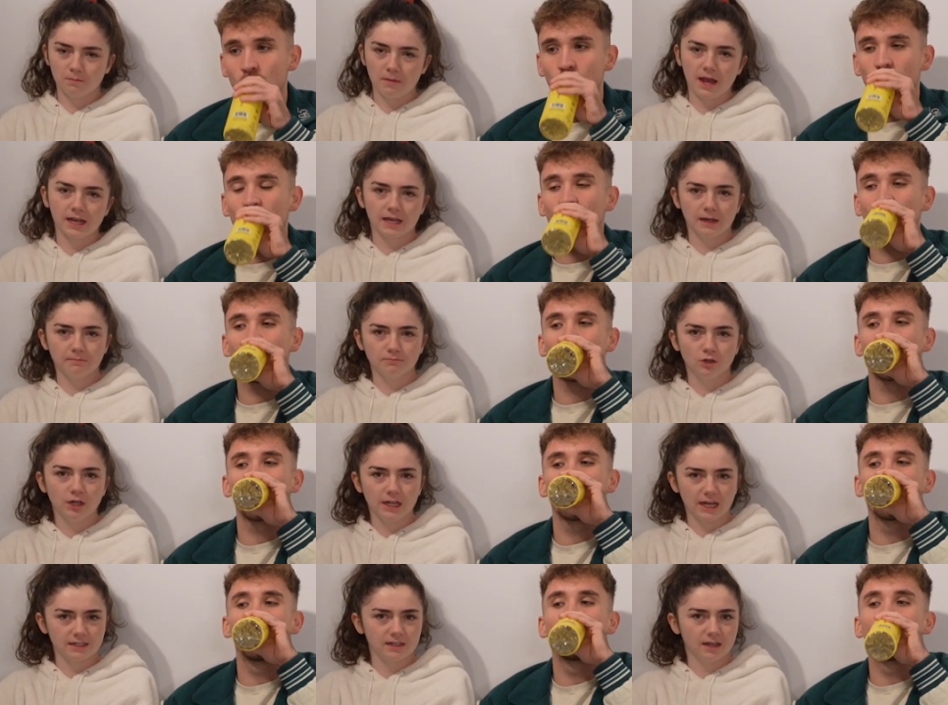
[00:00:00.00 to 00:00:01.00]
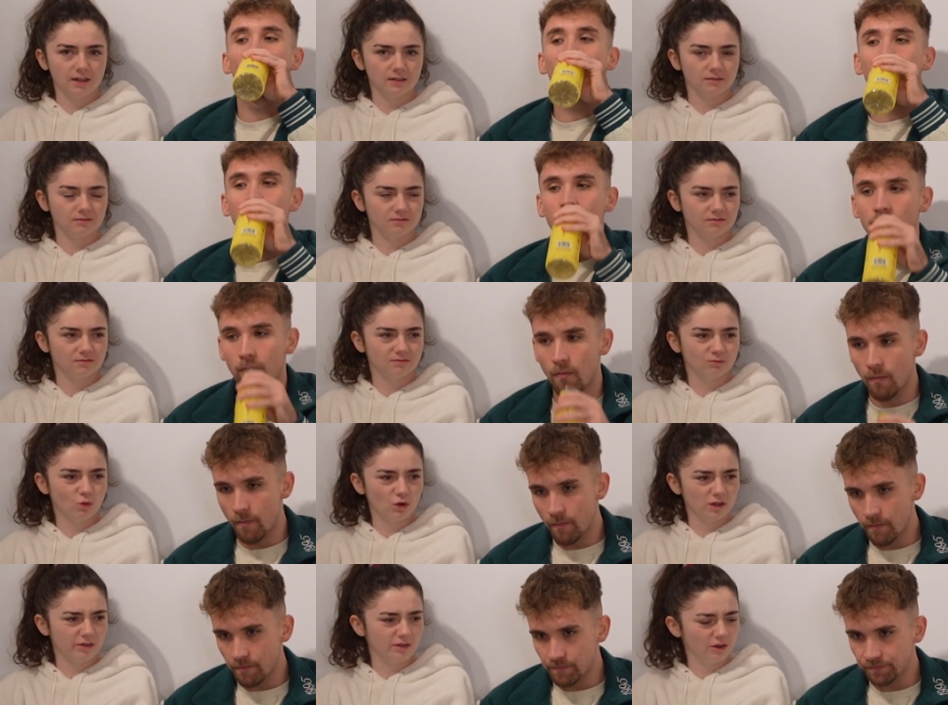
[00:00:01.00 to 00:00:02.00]
Speaker 1: making money editing
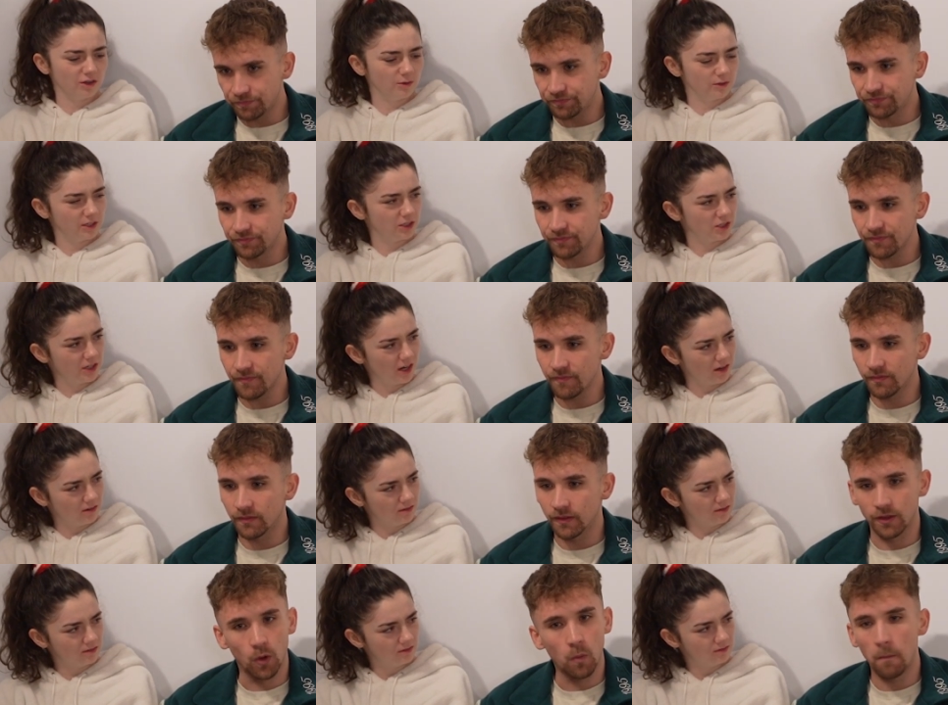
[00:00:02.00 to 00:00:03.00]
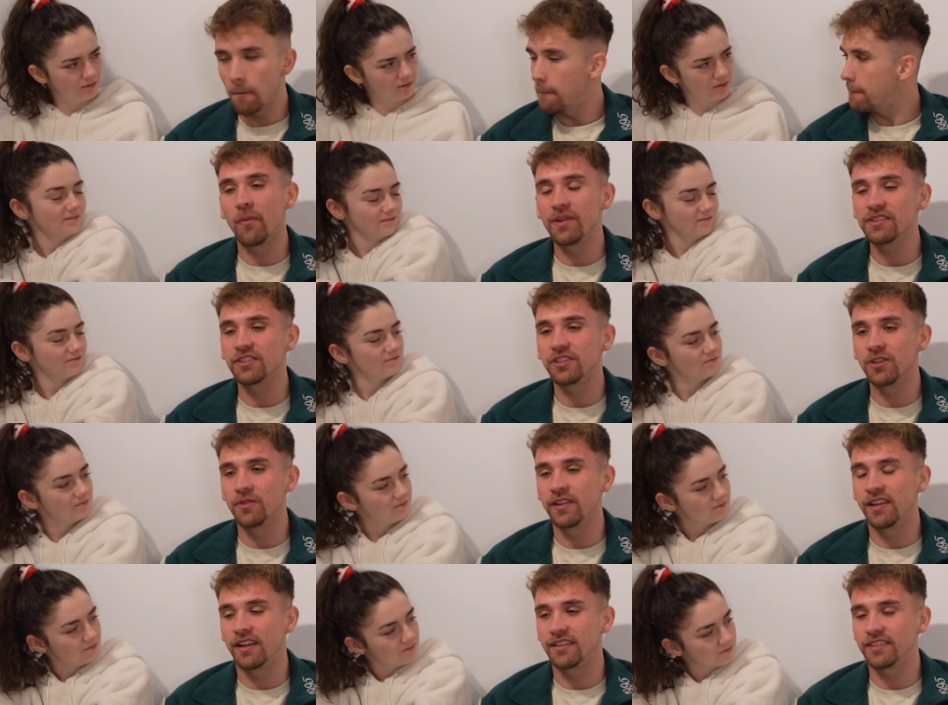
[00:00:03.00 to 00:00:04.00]
what you thought you wanted to do? Nope.
Speaker 2: I went to
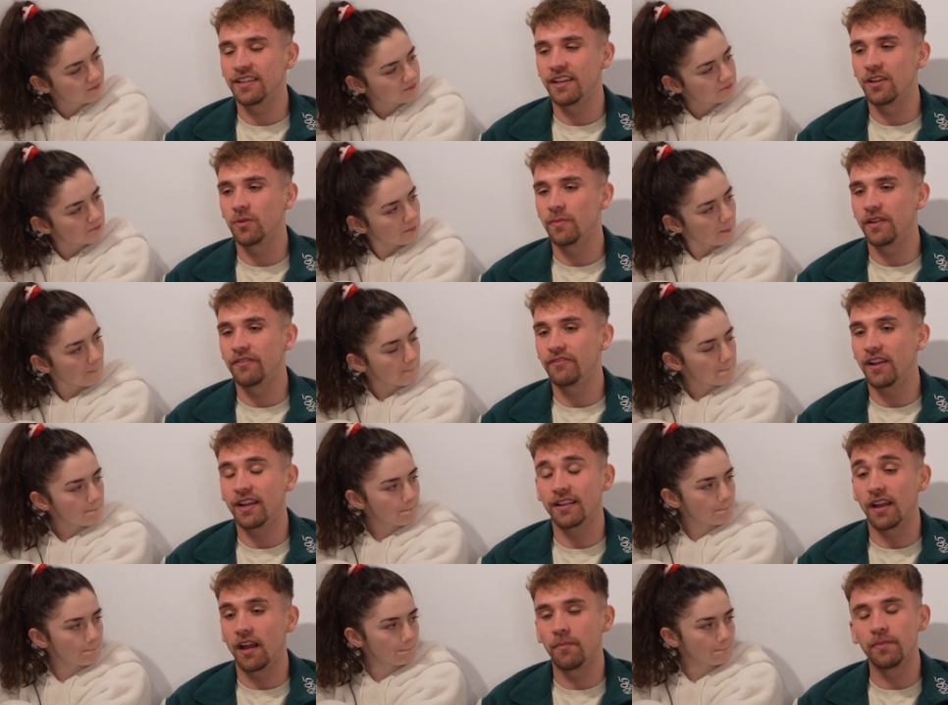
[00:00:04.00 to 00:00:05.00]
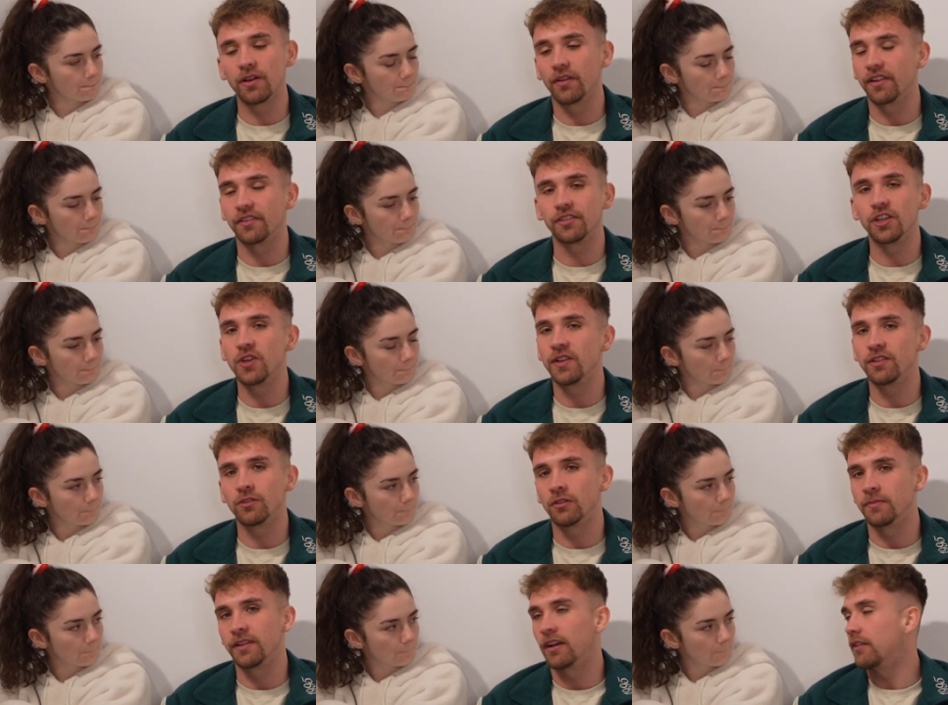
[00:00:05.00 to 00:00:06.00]
uni and I did a little bit of, I'll be honest, uni
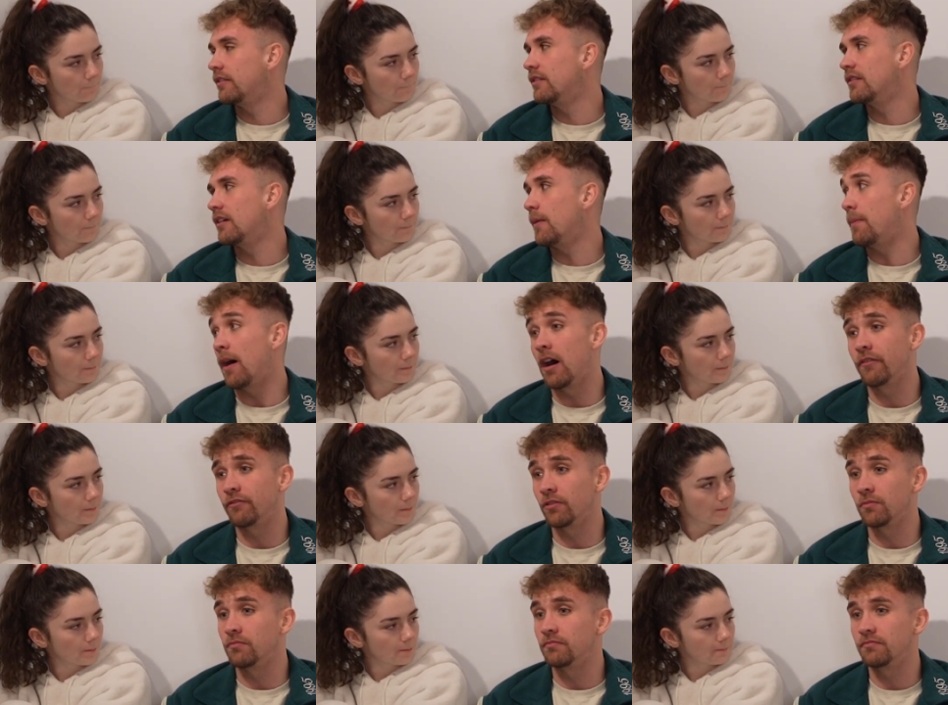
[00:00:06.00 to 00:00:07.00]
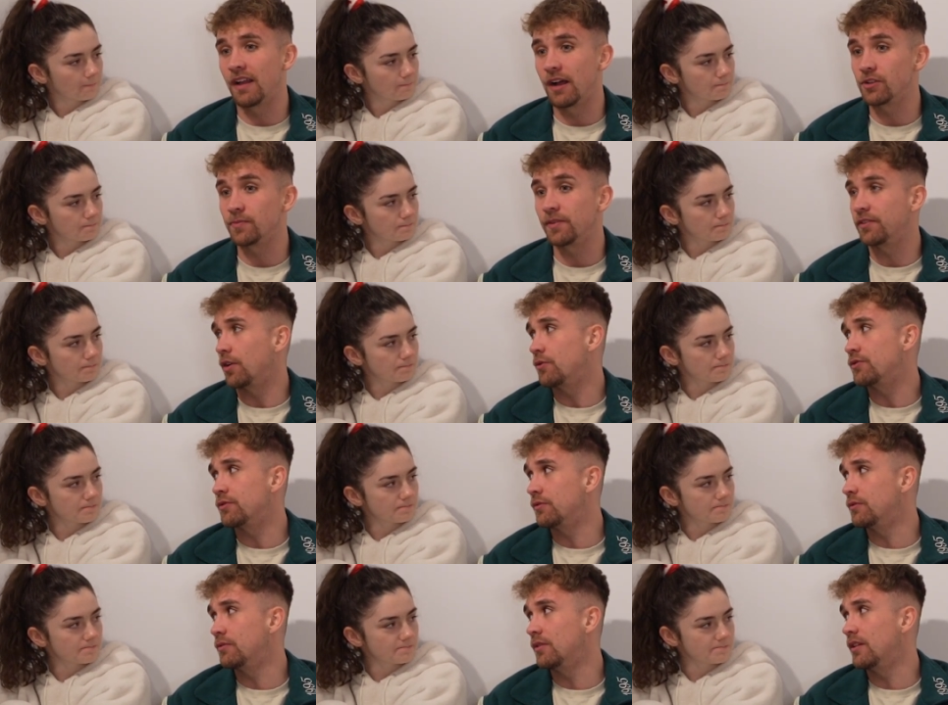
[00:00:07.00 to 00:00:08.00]
taught me nothing apart from how to be
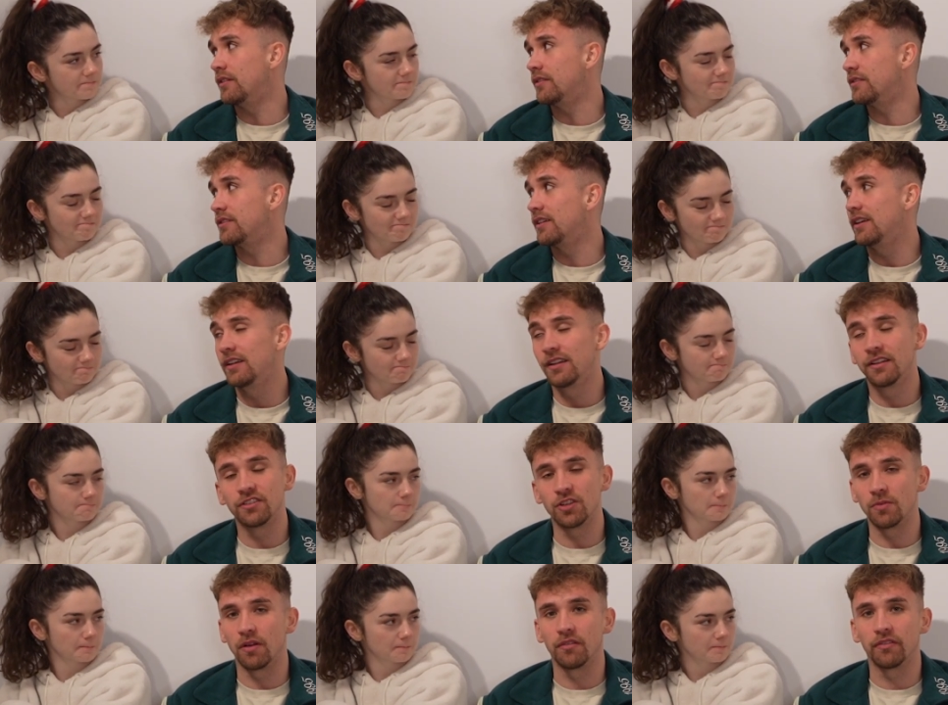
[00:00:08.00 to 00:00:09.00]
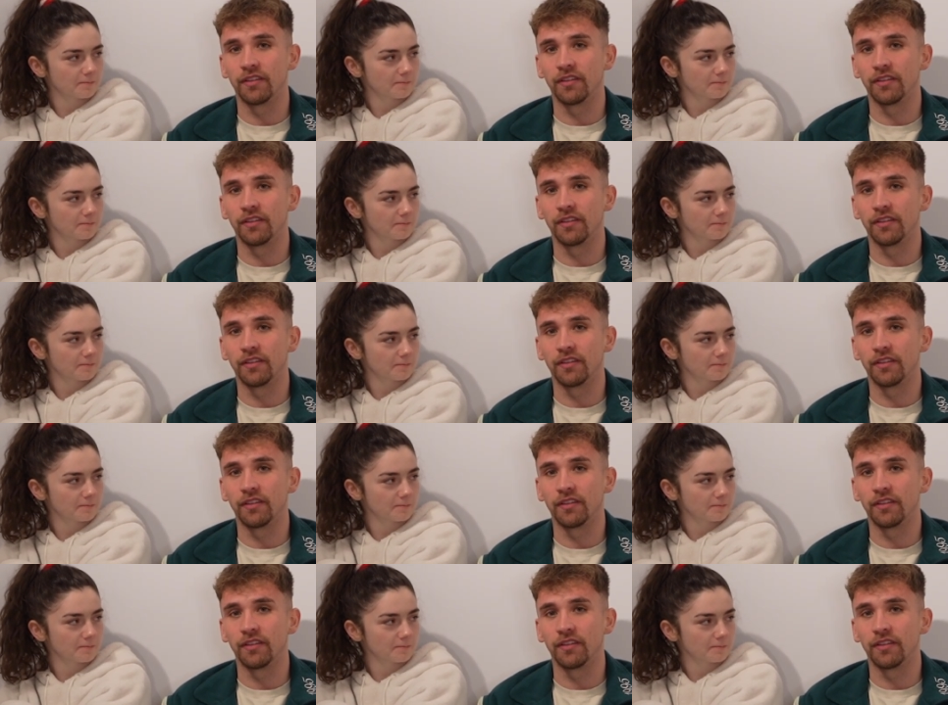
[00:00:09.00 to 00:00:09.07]
social and do my own